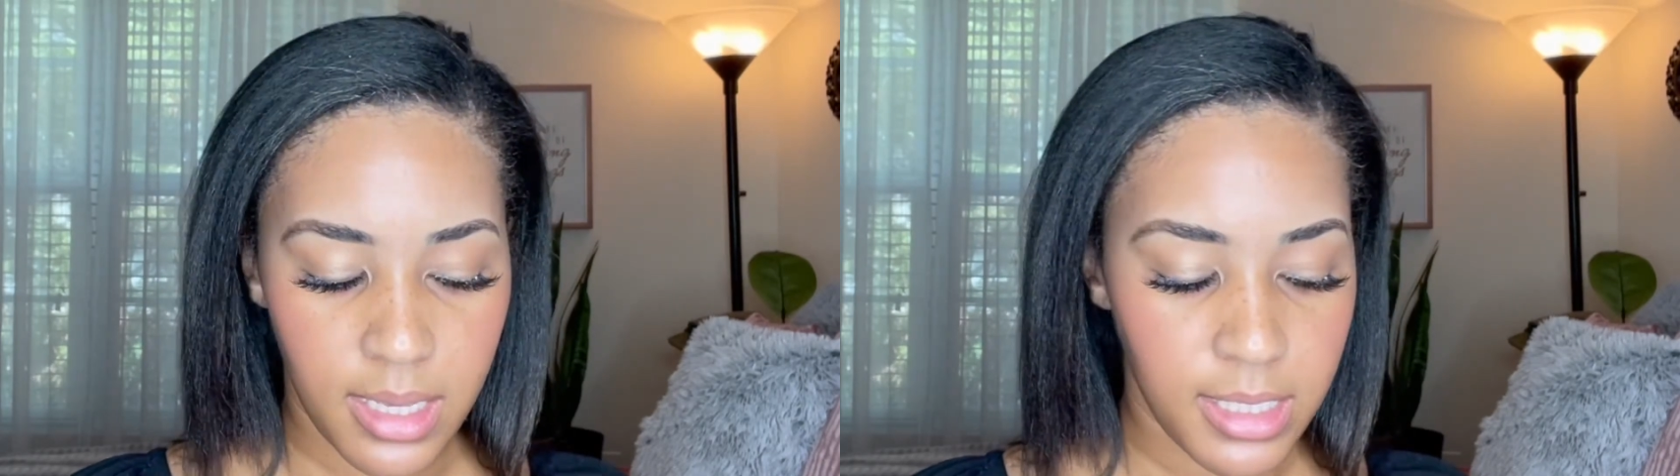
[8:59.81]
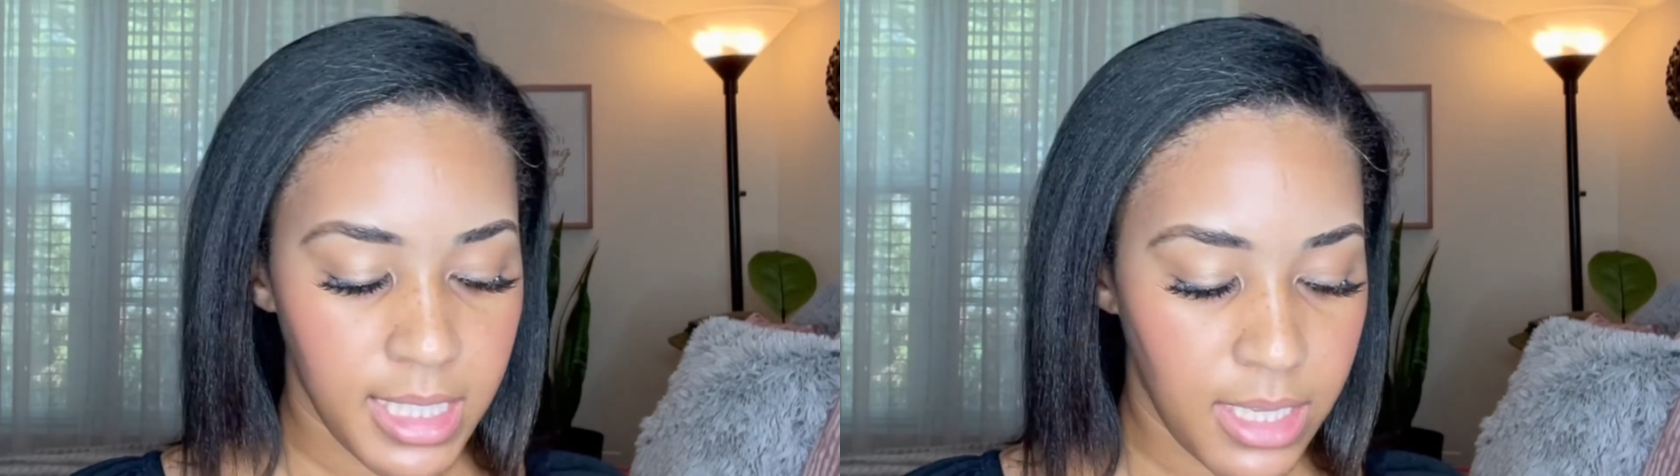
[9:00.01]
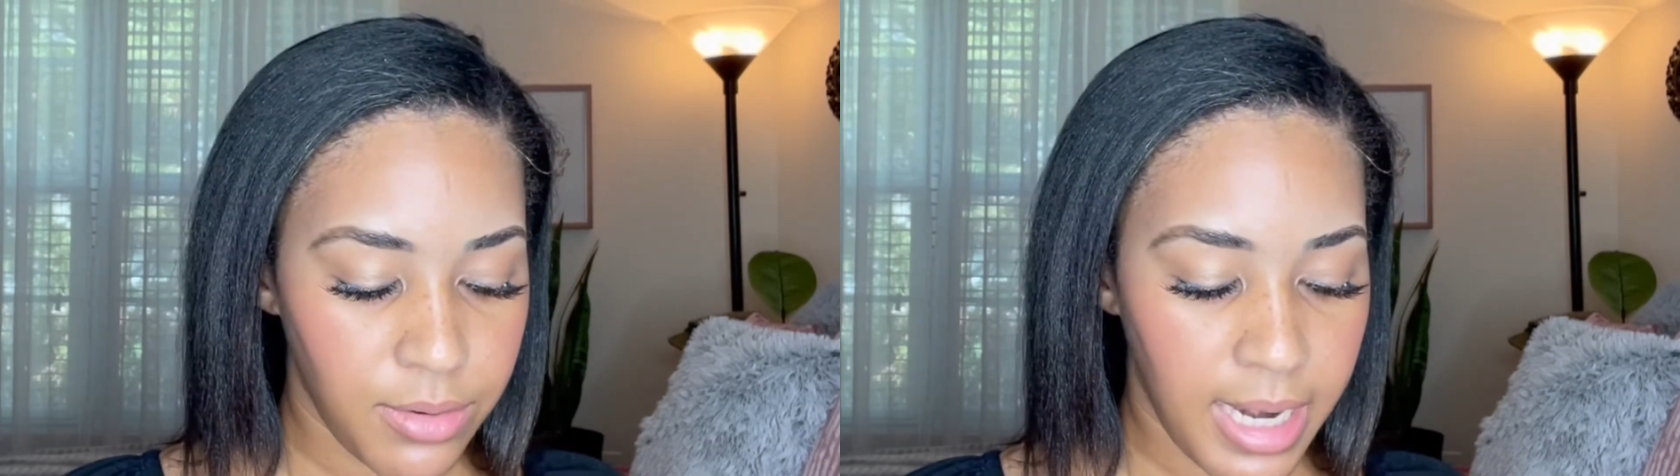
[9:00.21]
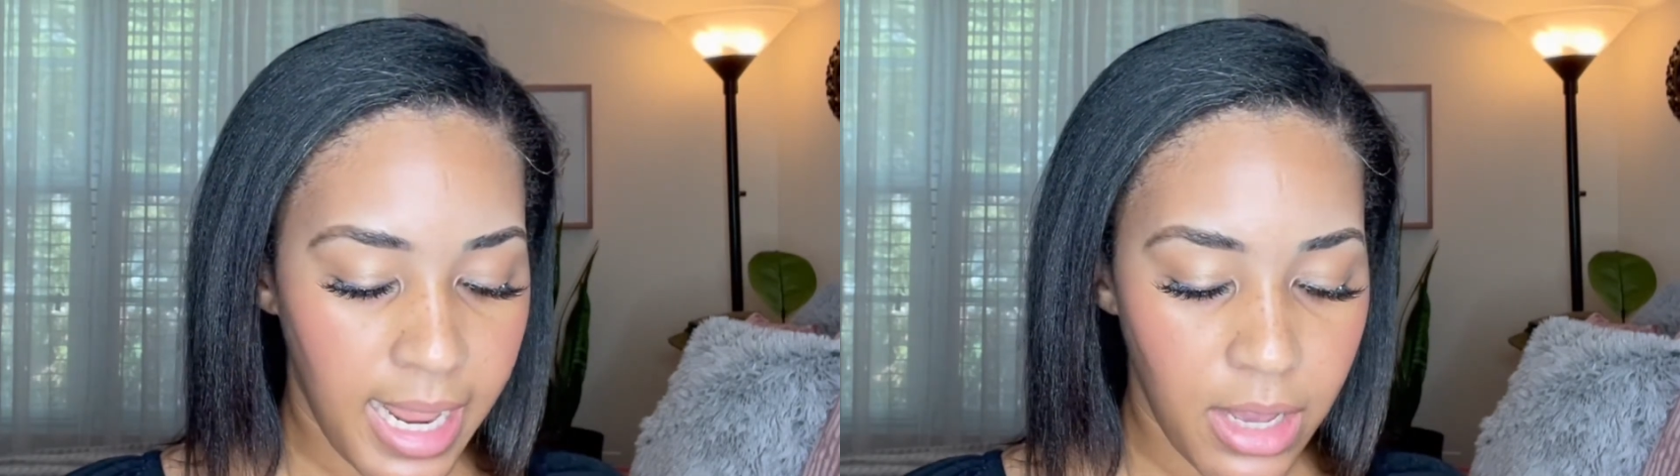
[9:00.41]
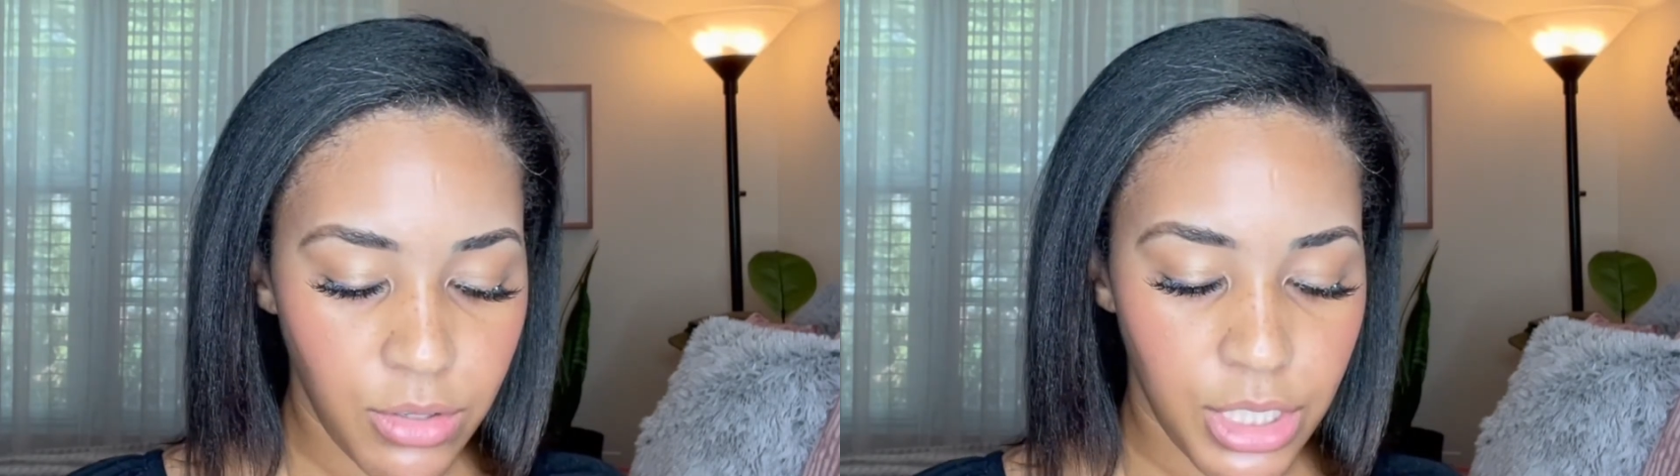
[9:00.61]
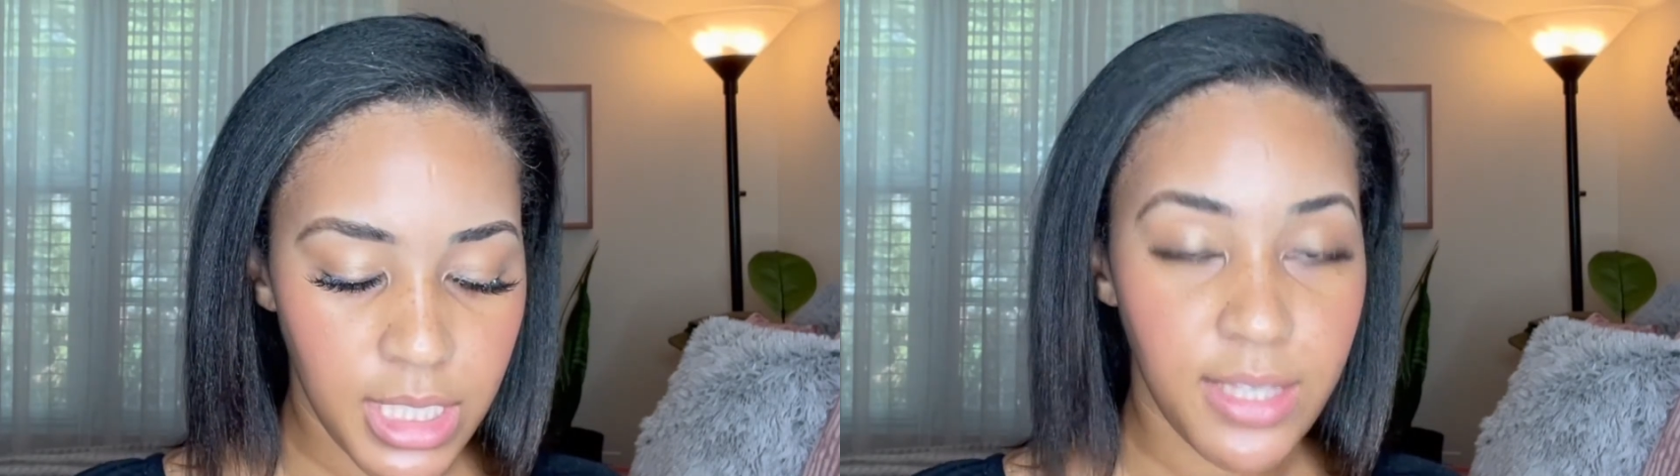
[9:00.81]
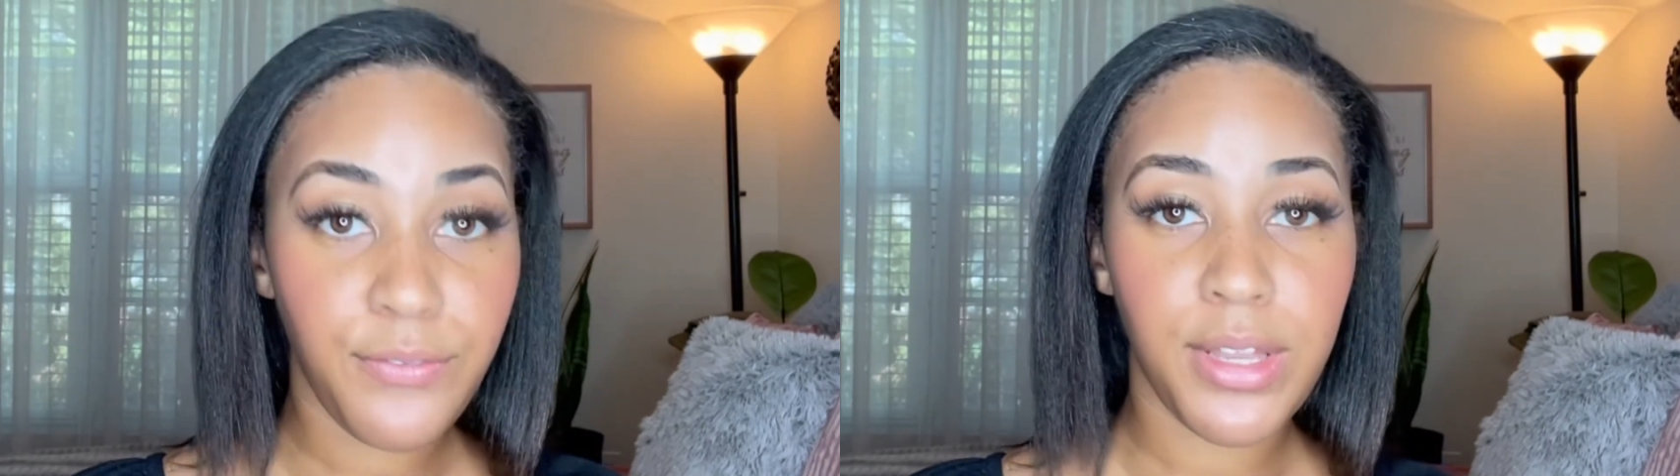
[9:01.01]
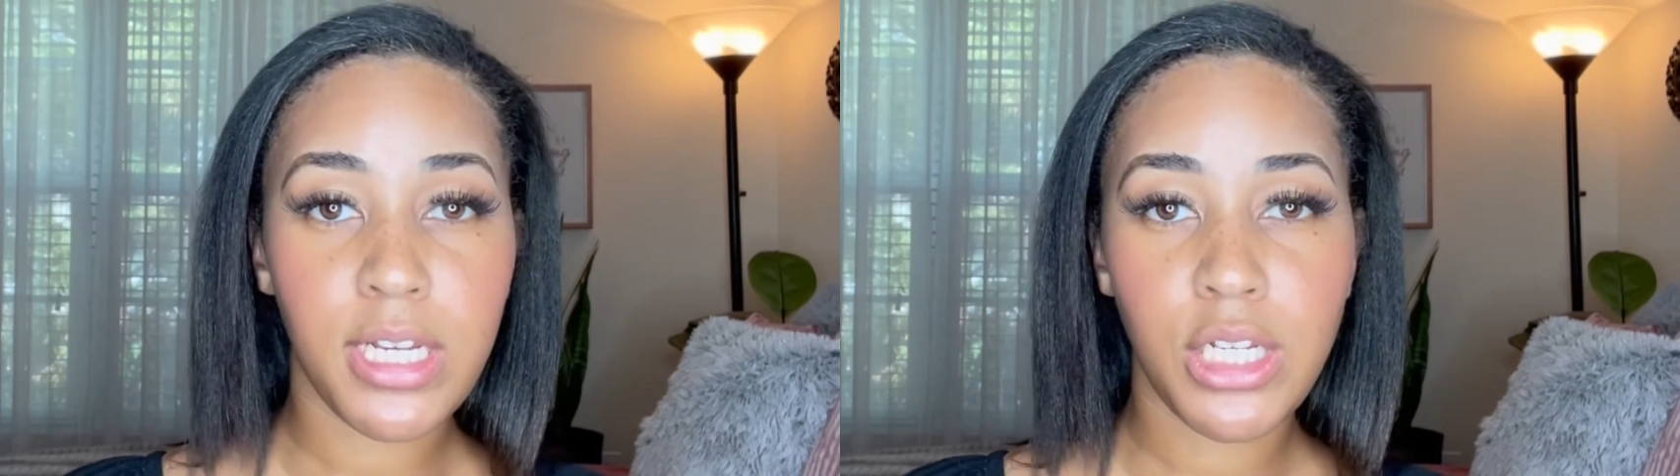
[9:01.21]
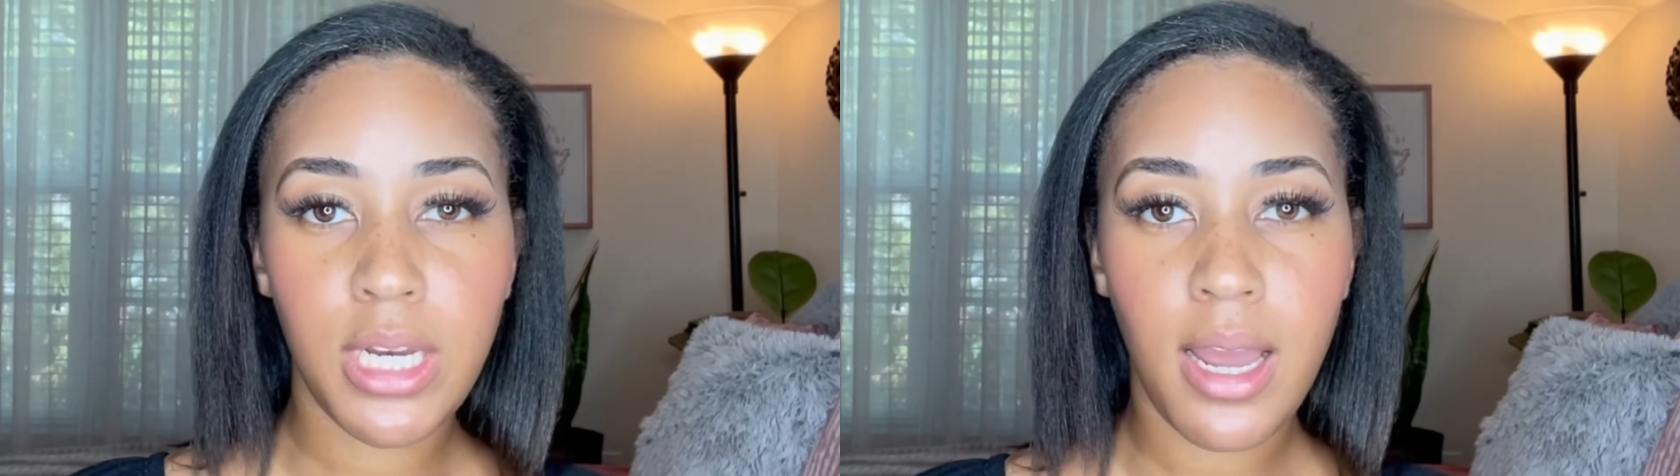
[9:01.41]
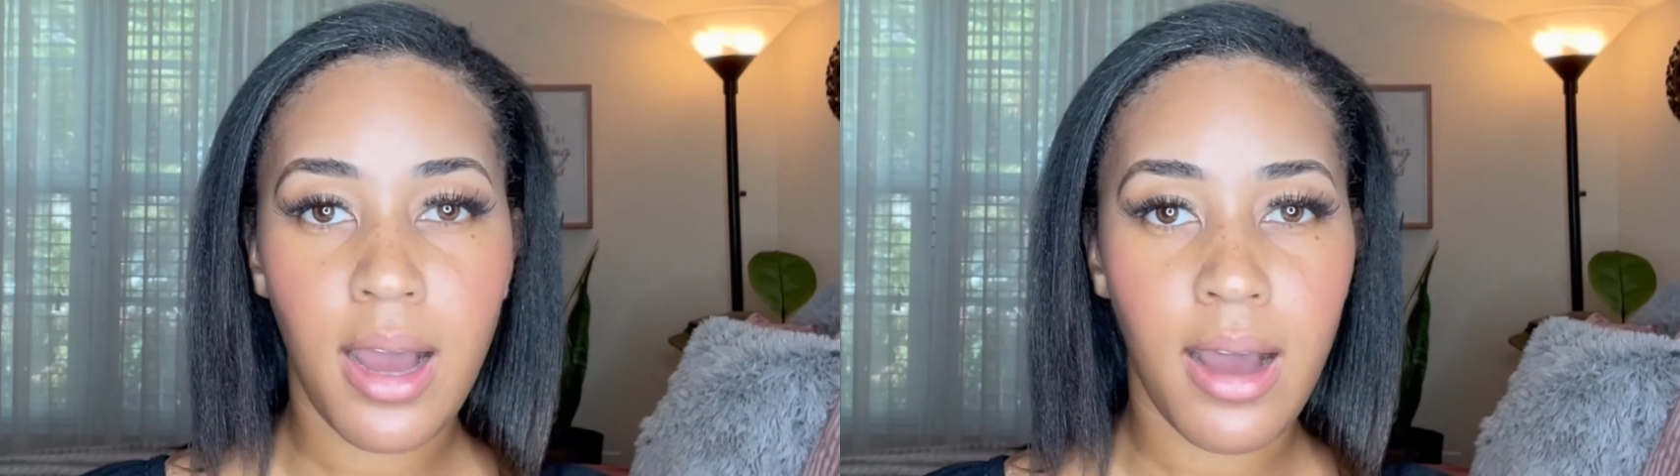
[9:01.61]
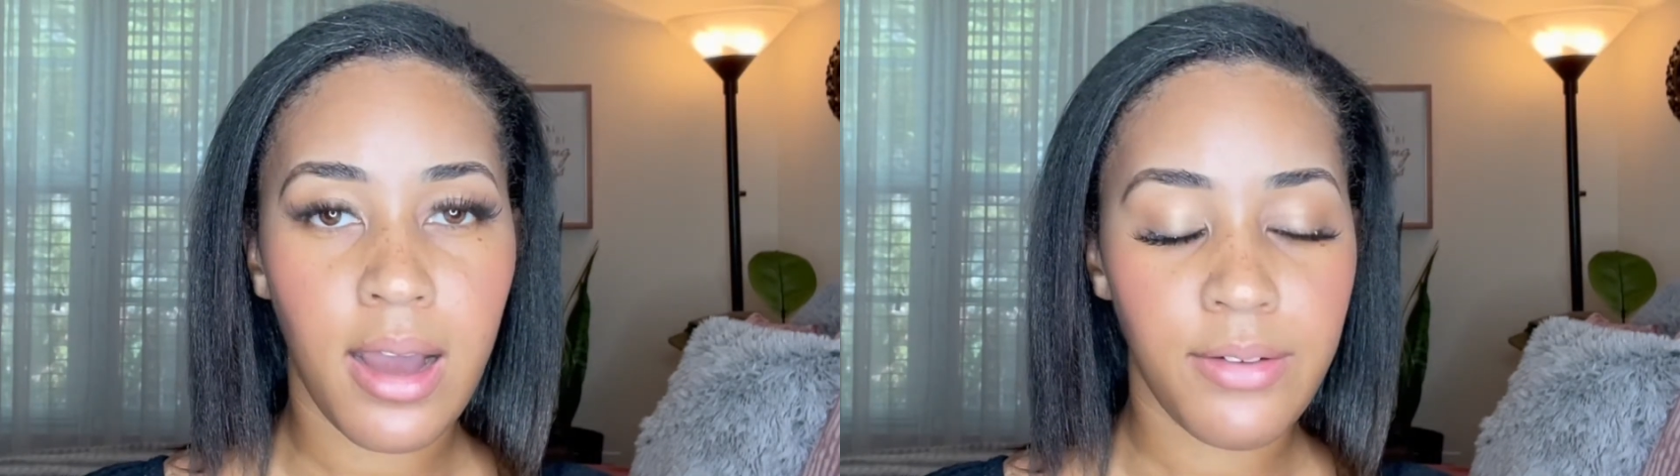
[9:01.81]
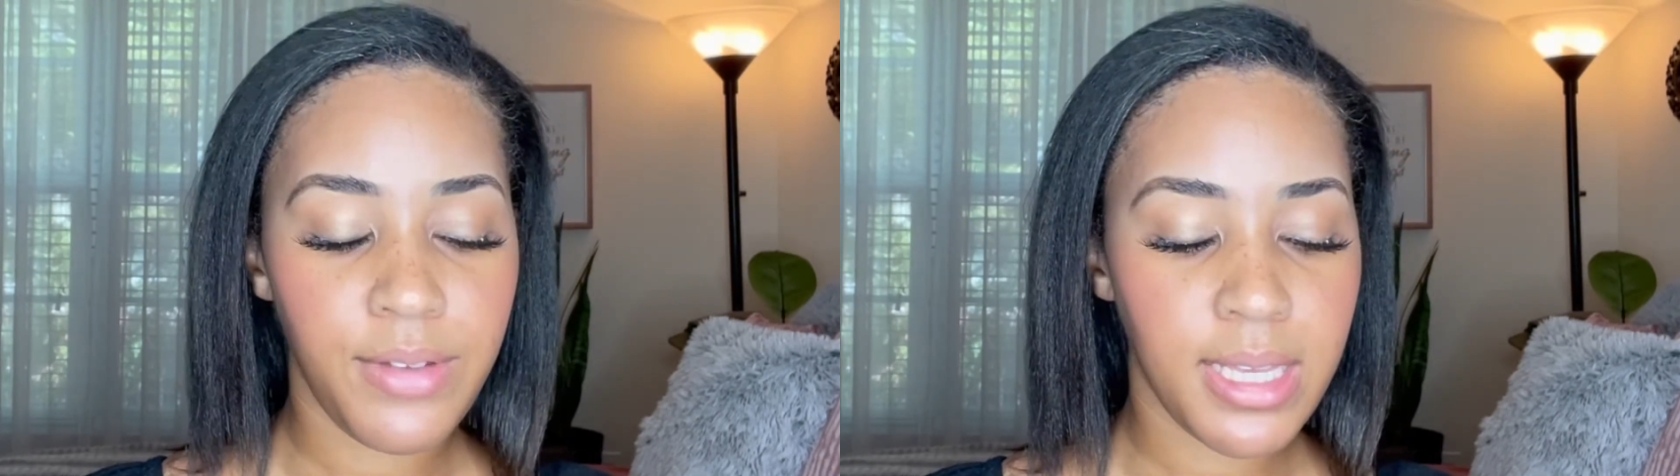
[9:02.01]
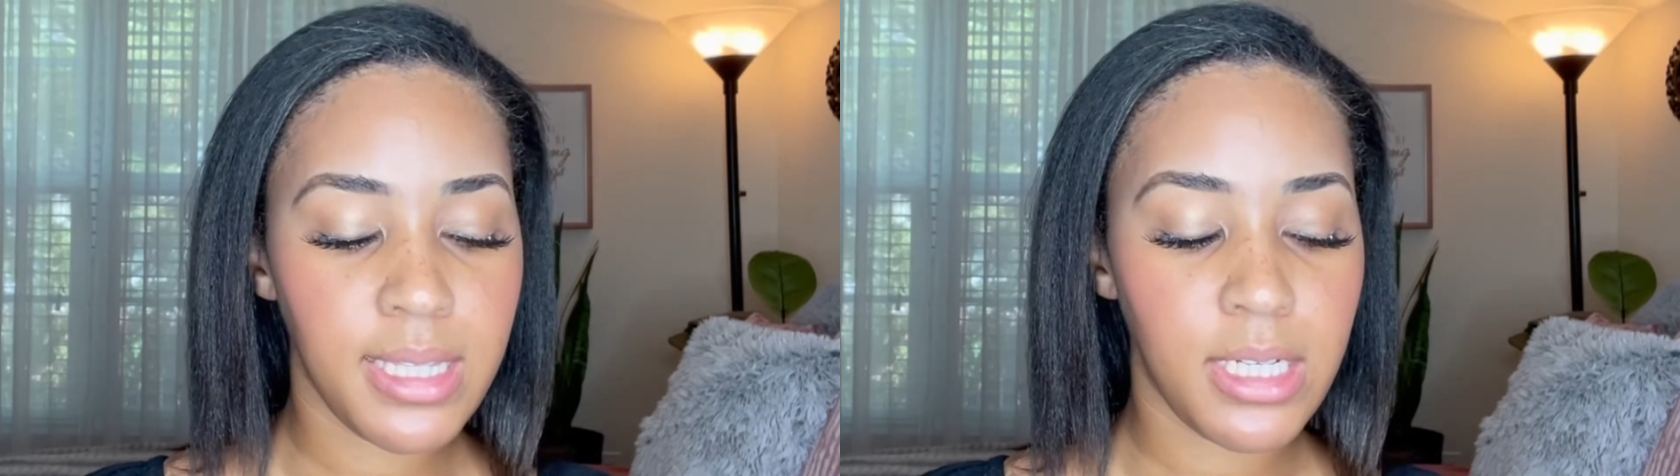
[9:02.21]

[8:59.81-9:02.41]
So now just to finish it off and to